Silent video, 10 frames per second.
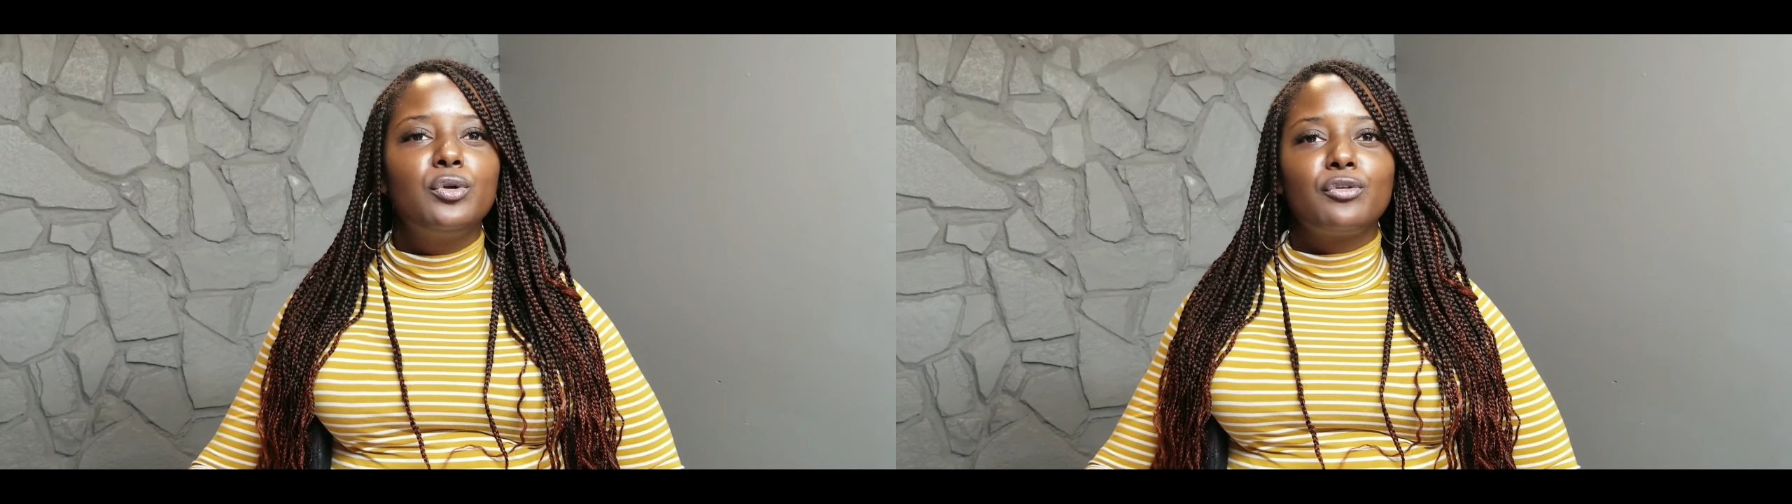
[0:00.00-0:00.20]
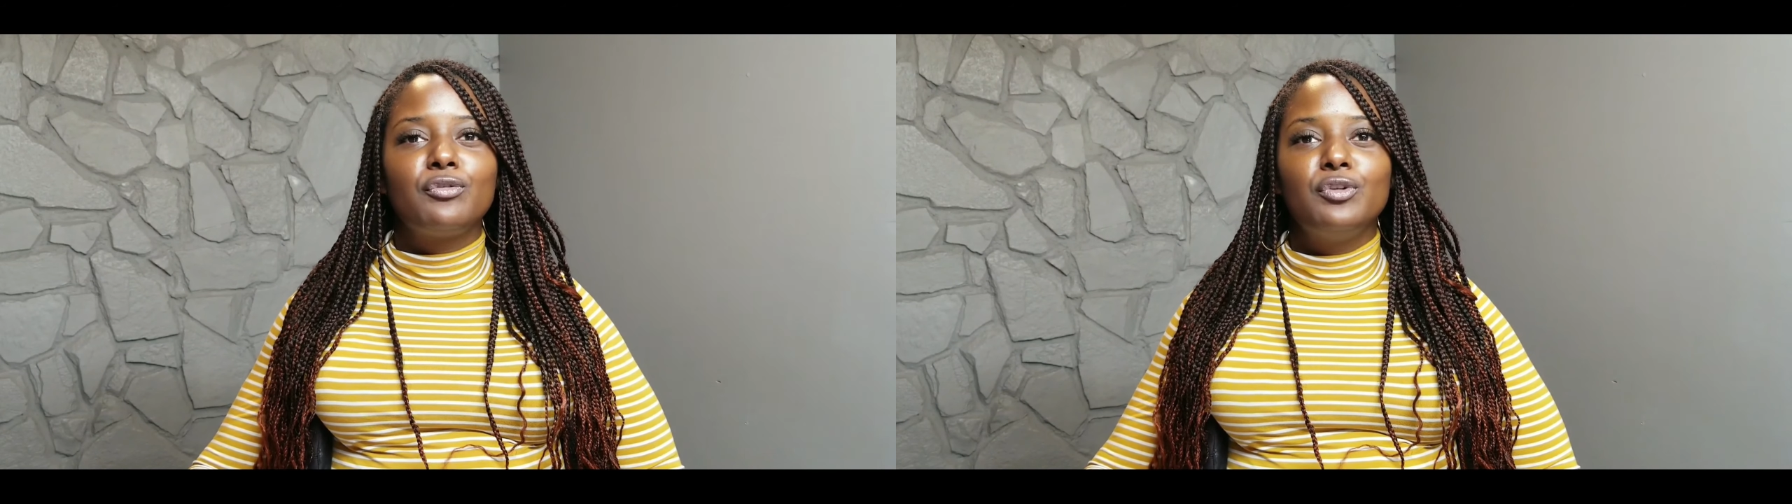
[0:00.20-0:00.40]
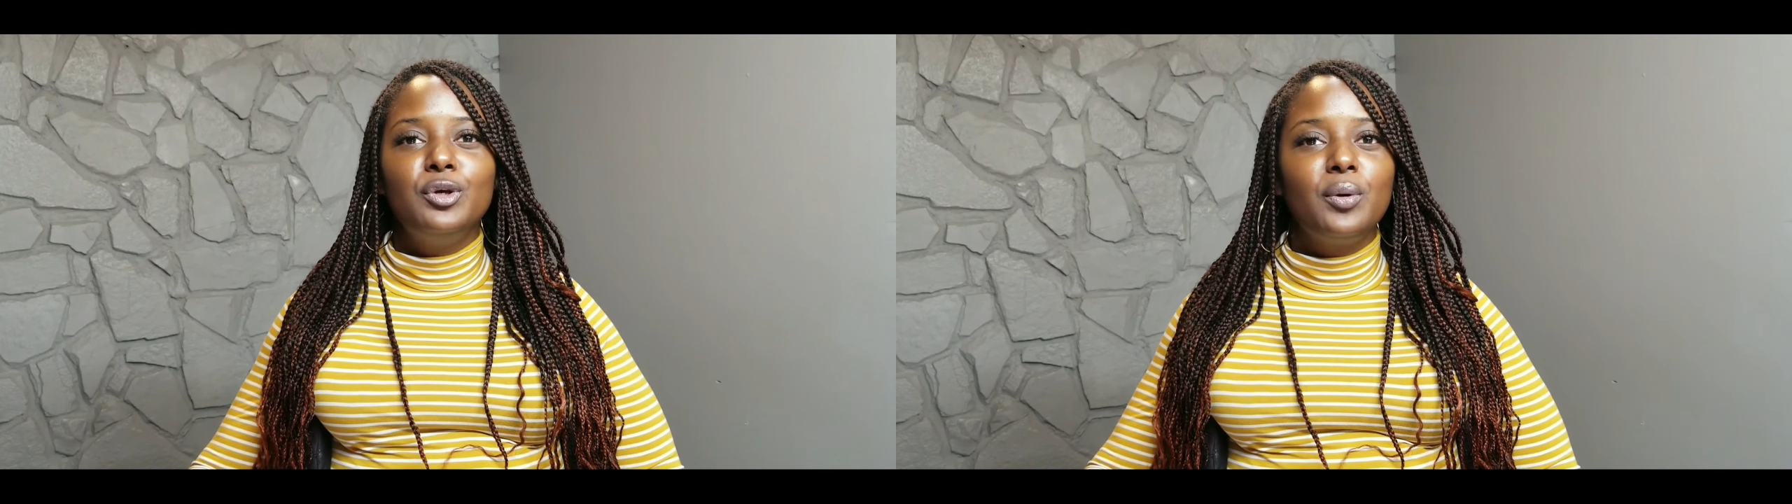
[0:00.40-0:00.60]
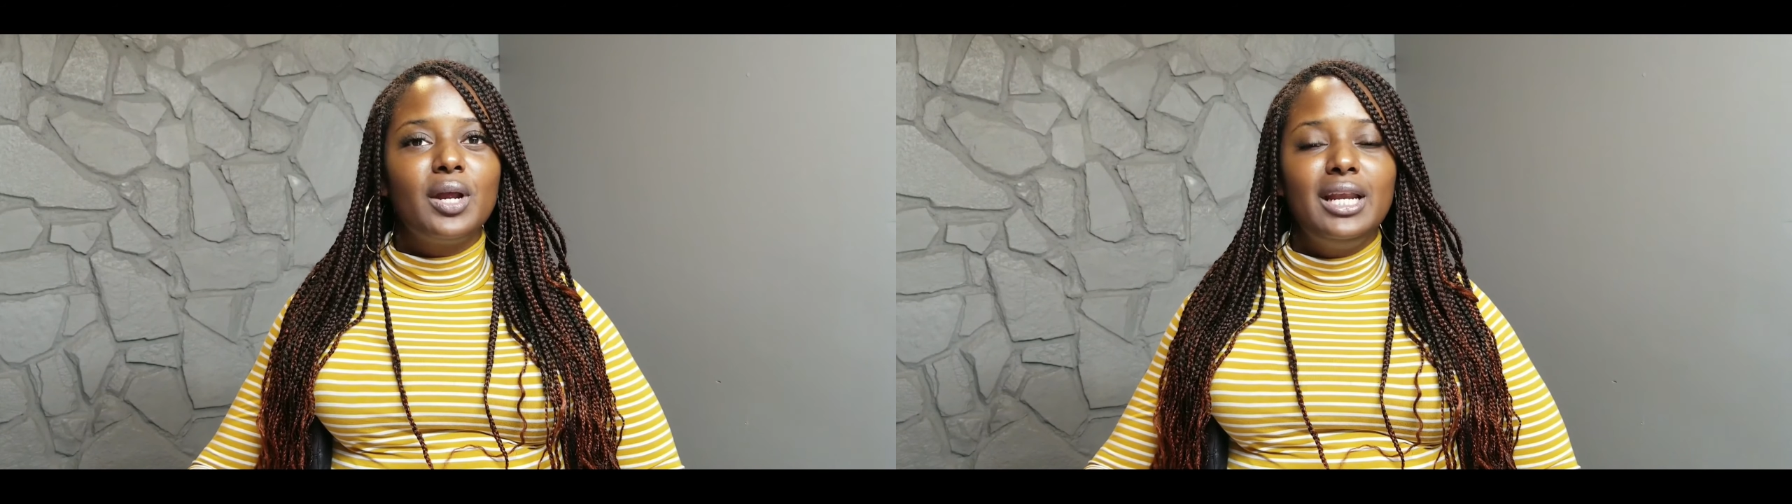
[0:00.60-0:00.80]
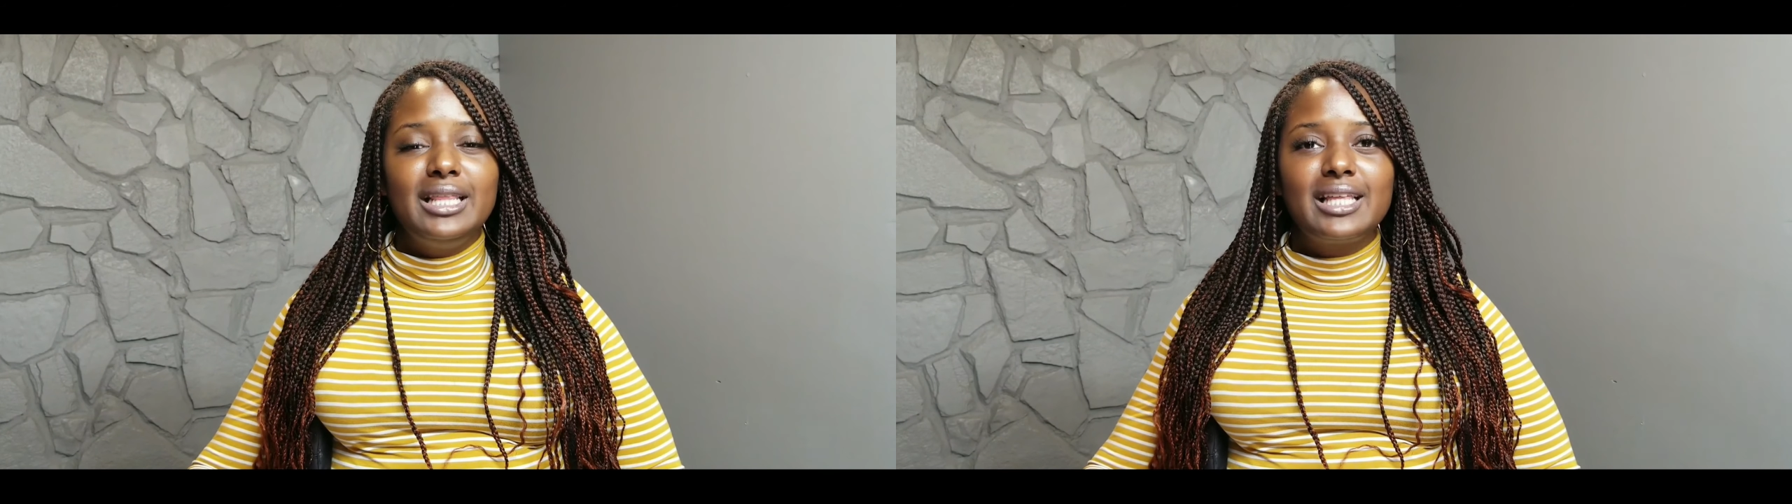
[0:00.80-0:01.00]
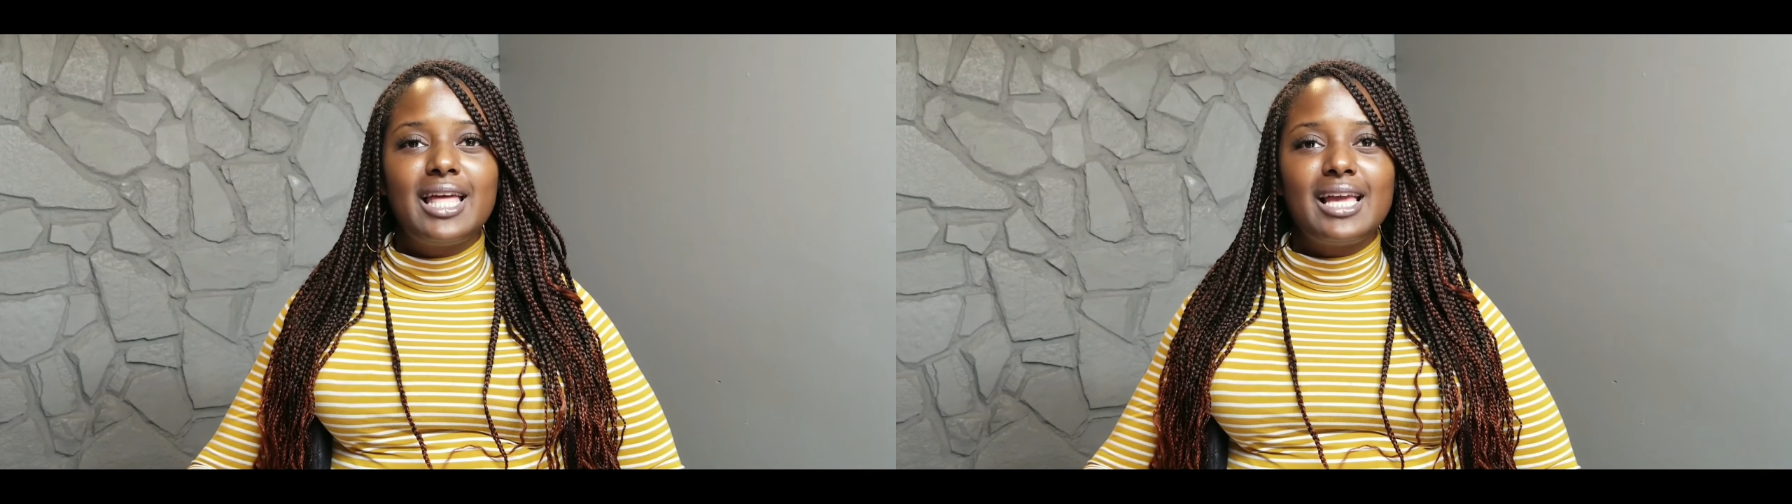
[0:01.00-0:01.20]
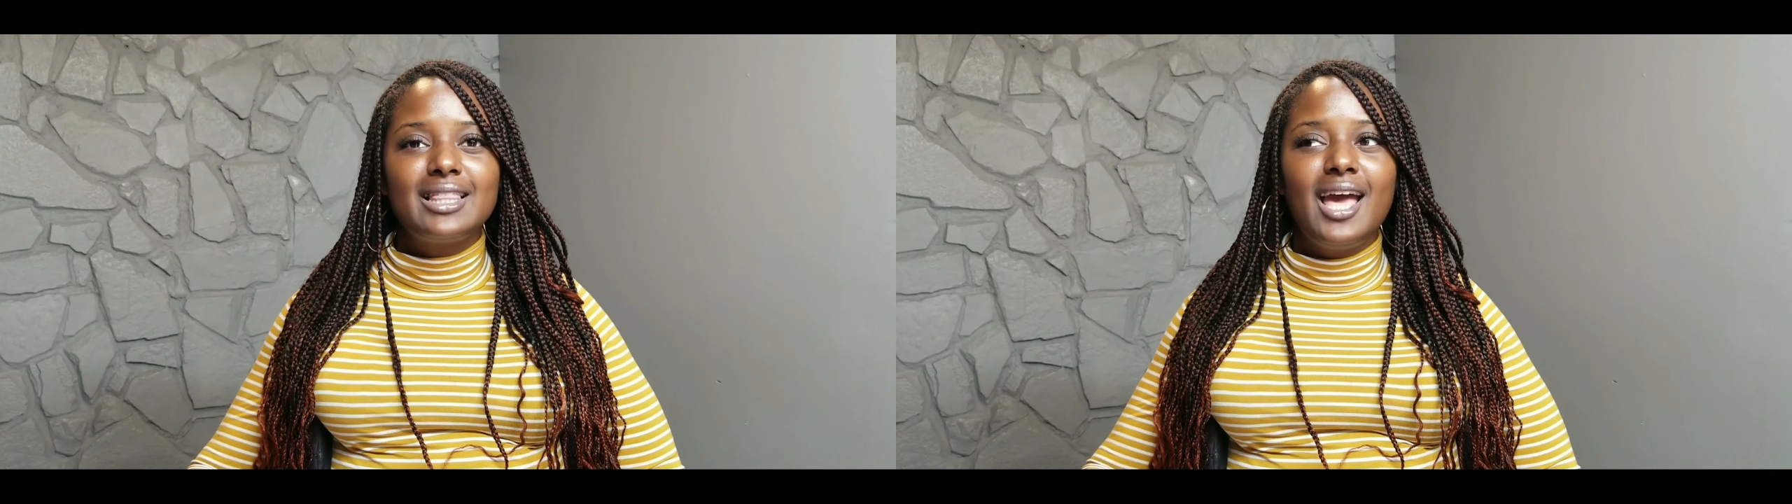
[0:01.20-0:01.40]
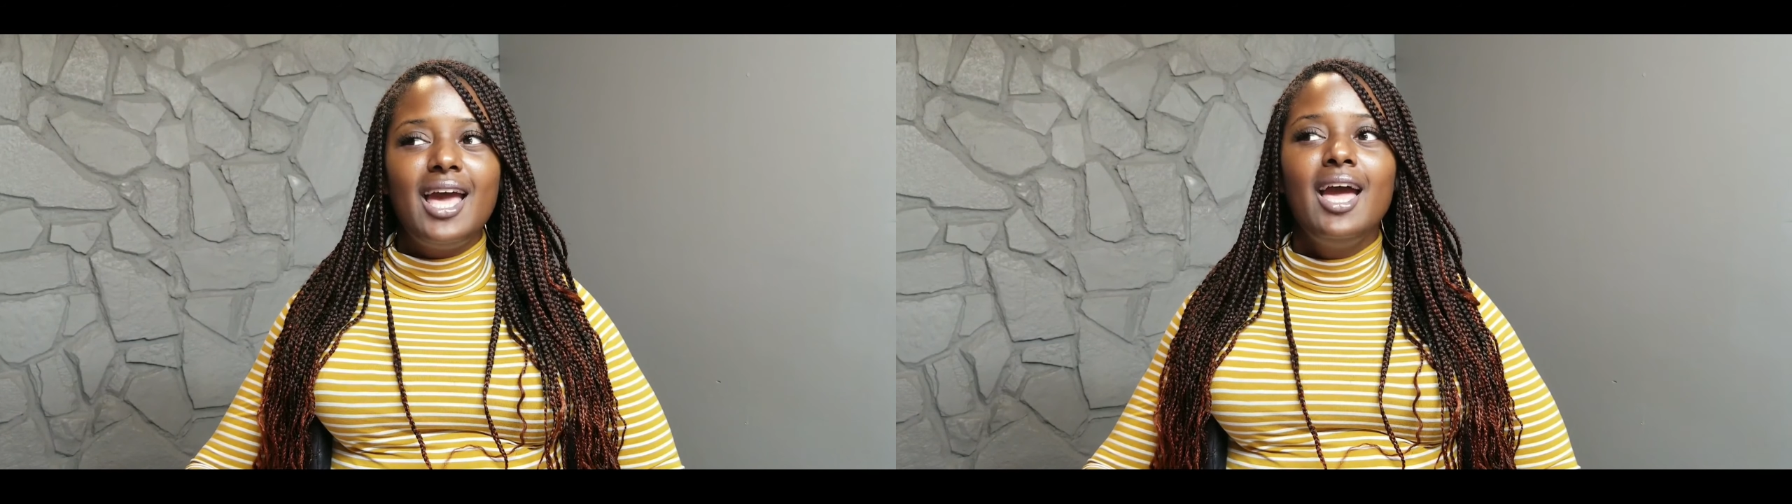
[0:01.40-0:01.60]
or flu or anything like
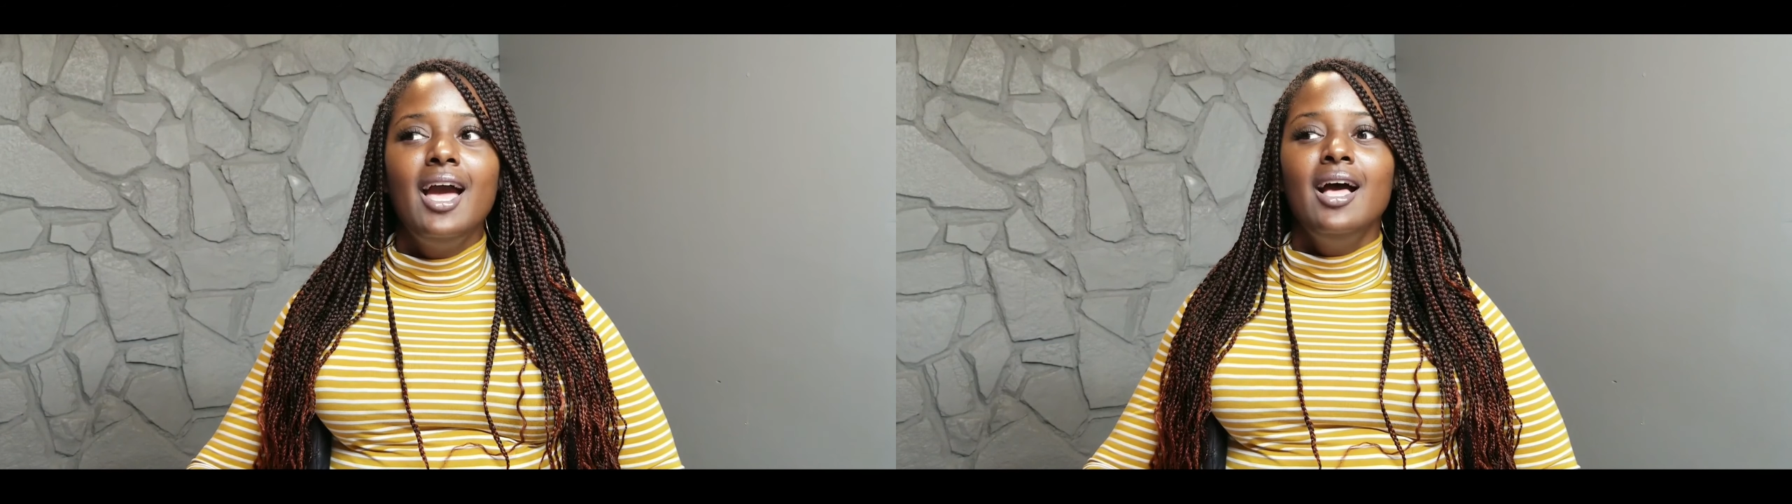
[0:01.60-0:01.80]
that,